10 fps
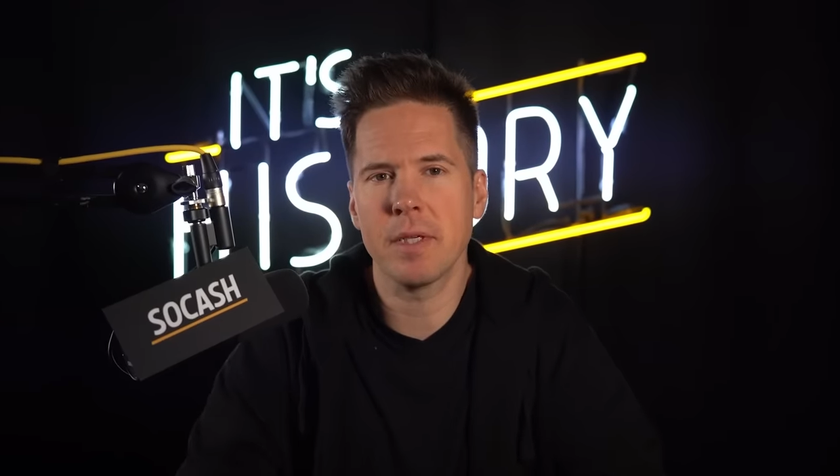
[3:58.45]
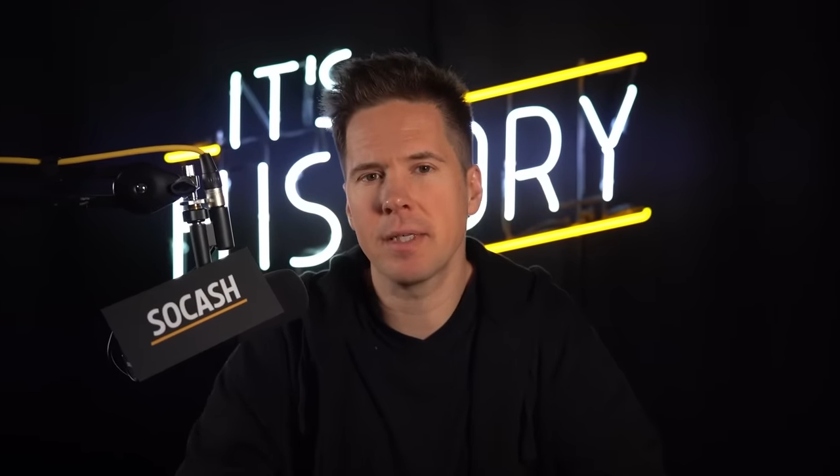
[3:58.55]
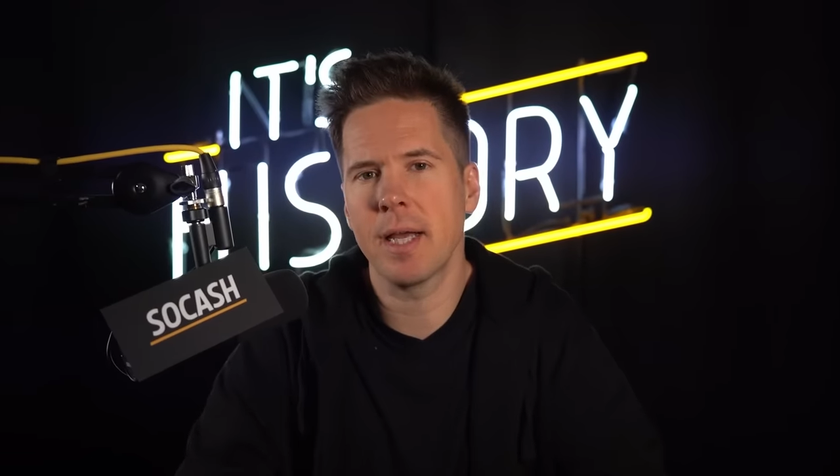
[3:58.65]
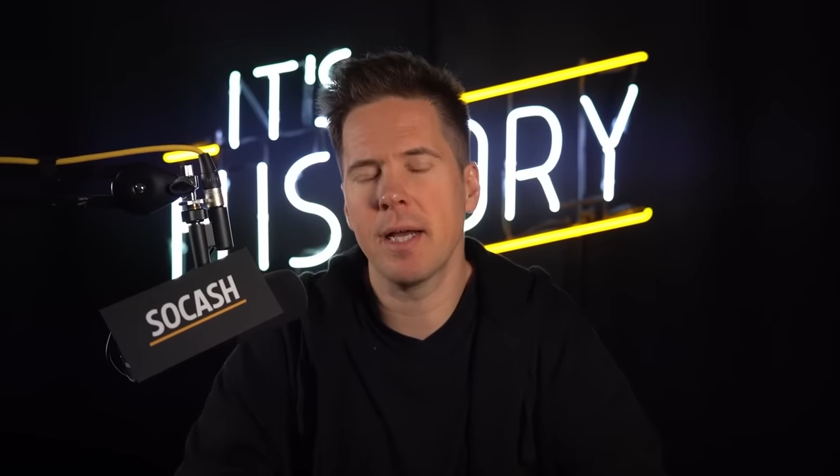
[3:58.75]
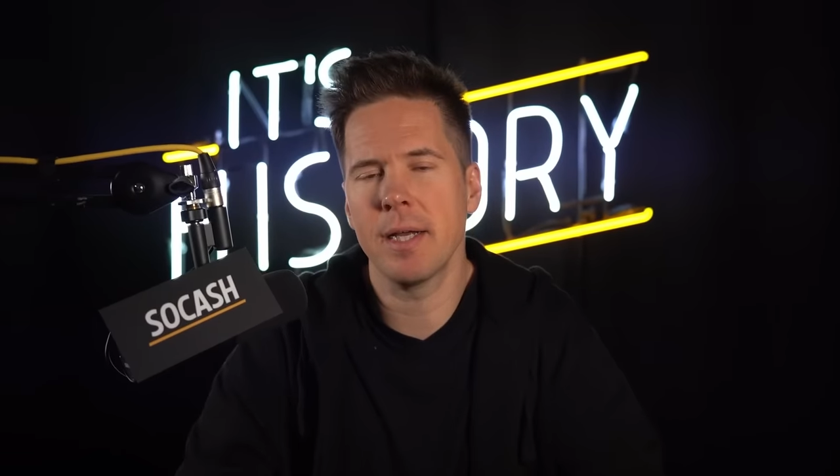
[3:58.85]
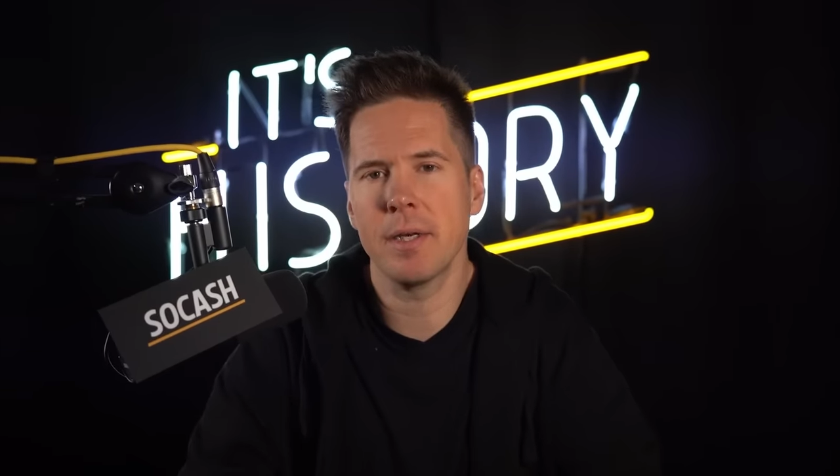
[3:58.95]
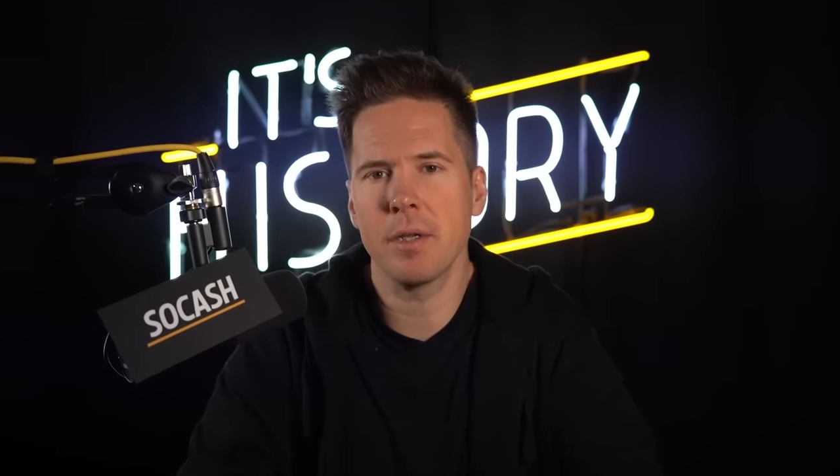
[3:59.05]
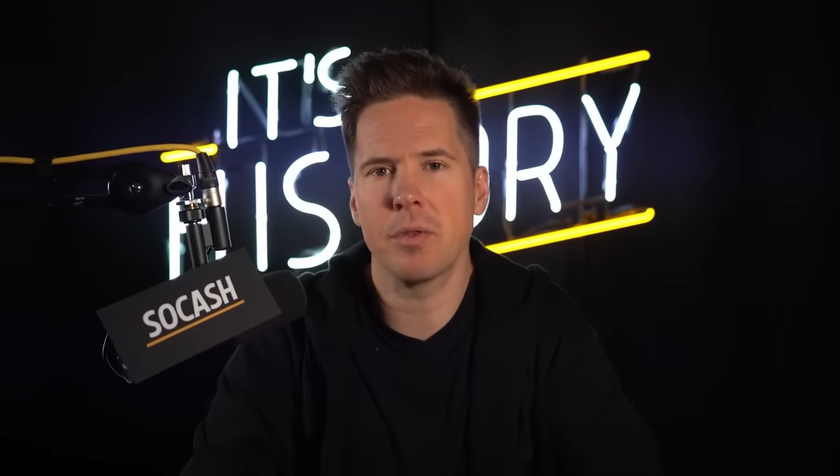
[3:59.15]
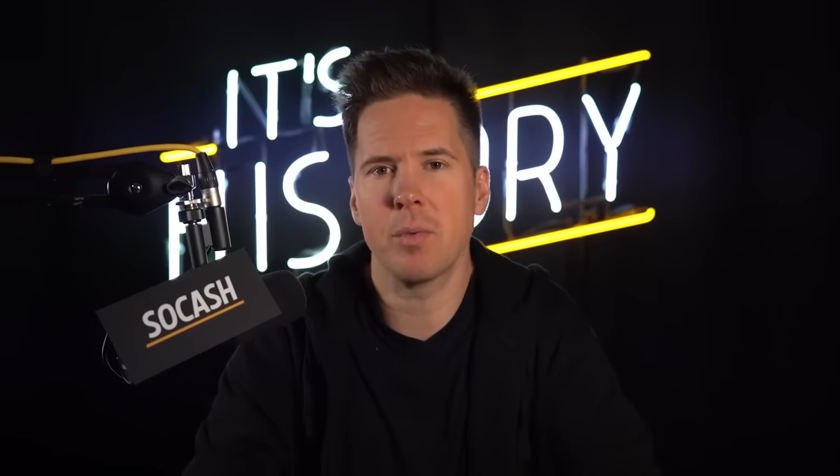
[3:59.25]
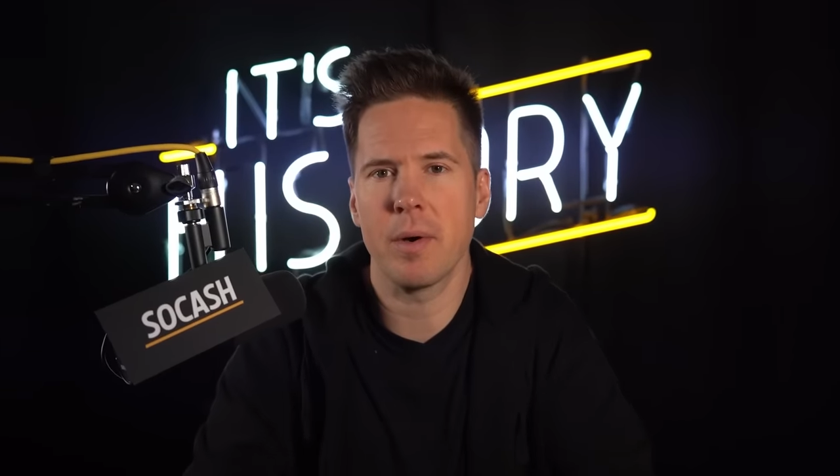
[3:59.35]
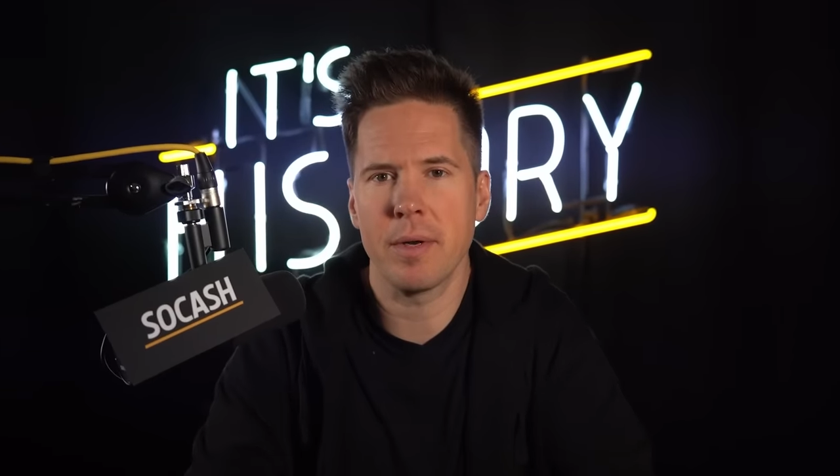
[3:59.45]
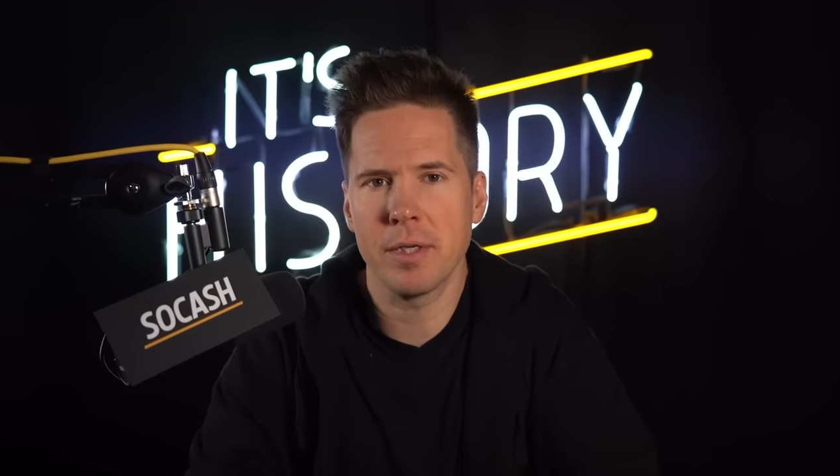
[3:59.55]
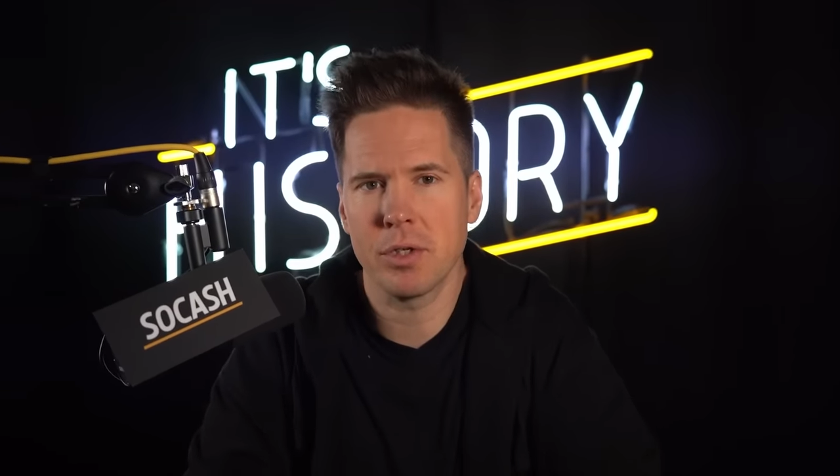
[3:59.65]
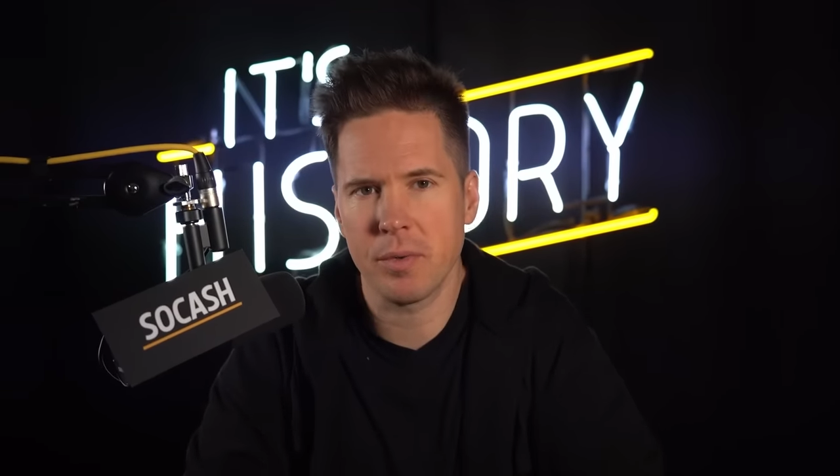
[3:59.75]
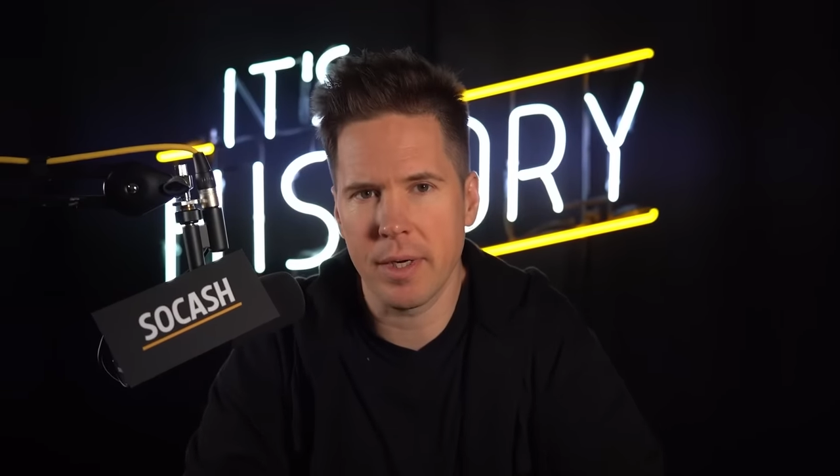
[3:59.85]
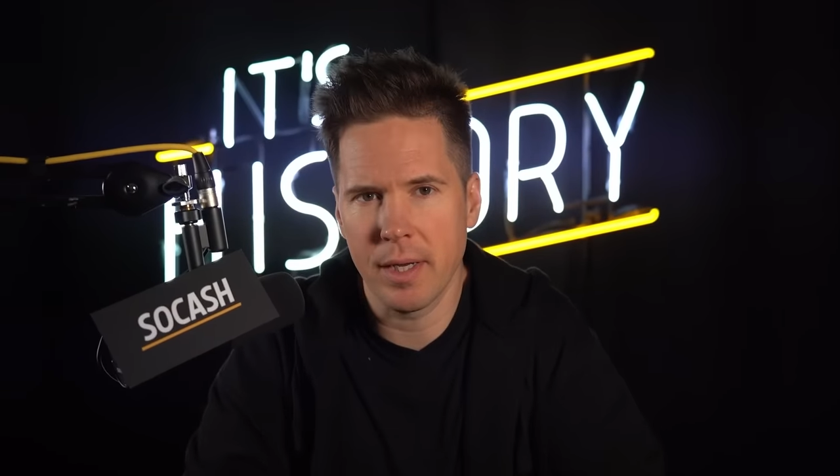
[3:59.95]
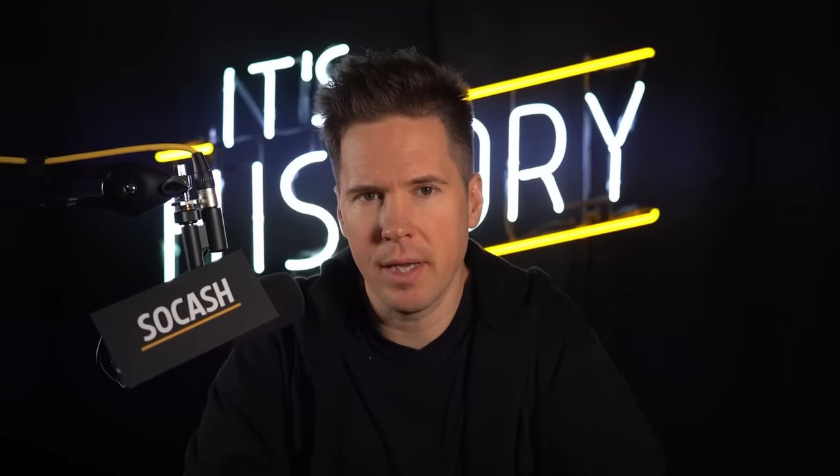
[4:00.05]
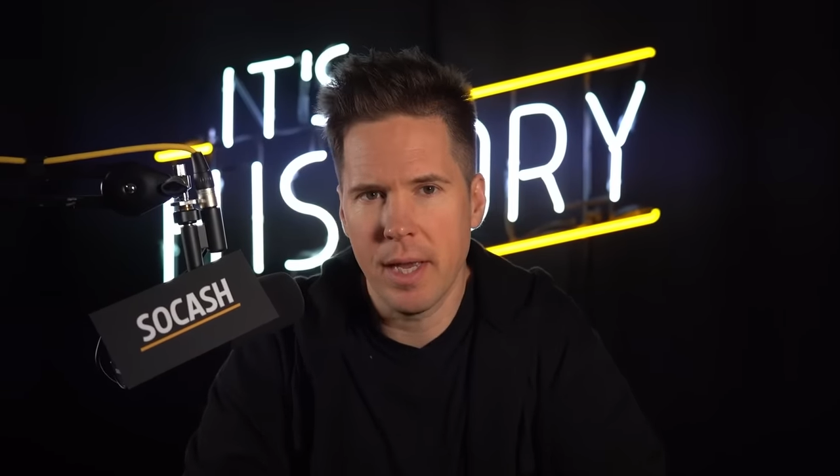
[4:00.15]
this kind throughout history,